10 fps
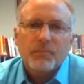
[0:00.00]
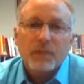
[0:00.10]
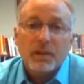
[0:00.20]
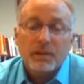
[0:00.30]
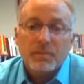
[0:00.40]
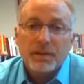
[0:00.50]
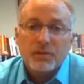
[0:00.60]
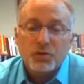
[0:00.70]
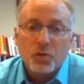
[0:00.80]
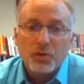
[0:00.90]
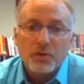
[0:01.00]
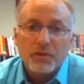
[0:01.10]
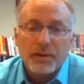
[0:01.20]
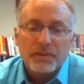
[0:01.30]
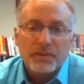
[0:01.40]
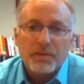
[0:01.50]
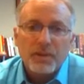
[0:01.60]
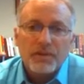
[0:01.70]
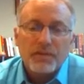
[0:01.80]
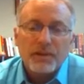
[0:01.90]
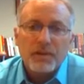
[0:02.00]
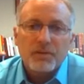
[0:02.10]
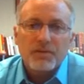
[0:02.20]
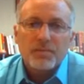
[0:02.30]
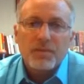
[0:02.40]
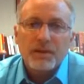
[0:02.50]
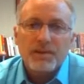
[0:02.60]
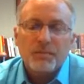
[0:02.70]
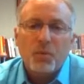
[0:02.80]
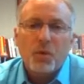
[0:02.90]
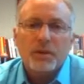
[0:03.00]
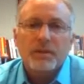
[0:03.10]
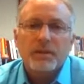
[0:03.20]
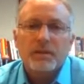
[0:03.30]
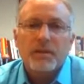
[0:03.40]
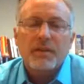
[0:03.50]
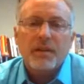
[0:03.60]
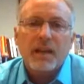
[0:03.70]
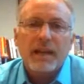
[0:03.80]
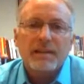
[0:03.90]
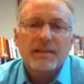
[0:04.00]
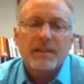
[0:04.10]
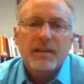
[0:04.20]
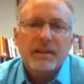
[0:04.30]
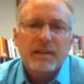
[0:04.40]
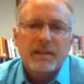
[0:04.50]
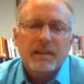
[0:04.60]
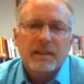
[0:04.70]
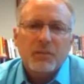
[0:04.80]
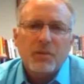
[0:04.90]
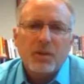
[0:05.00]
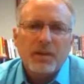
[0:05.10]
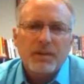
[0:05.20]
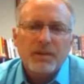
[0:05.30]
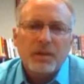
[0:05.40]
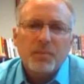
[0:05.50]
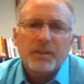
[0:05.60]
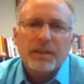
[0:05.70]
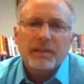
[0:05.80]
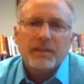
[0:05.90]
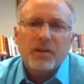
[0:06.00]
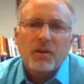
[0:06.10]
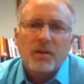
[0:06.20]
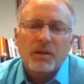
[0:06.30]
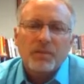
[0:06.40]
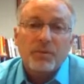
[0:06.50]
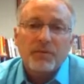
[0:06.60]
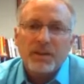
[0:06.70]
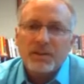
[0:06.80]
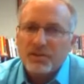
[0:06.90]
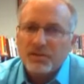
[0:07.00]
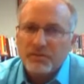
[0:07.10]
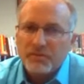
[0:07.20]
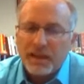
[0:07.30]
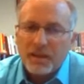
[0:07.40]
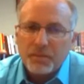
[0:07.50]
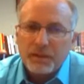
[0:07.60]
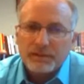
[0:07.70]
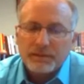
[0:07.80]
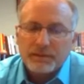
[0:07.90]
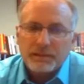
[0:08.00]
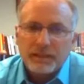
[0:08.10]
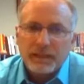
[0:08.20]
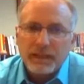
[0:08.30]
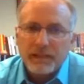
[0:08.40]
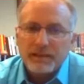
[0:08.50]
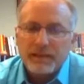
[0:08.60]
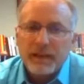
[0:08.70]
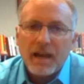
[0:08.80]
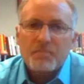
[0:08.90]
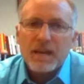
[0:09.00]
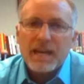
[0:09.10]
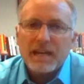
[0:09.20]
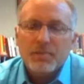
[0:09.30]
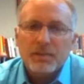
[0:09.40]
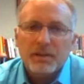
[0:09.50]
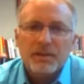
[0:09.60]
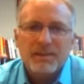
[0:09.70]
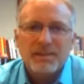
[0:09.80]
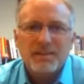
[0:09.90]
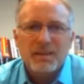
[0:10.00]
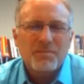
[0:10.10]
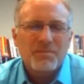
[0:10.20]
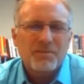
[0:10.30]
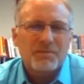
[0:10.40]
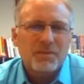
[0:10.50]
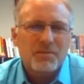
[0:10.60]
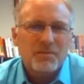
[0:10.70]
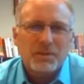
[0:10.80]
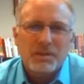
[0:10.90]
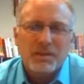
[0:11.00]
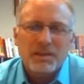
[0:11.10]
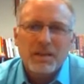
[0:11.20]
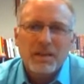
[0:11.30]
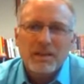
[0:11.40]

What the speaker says: a little bit shorter than some of the other videos, but it's important nonetheless. I want to touch a little bit on professional development and time management, and those are really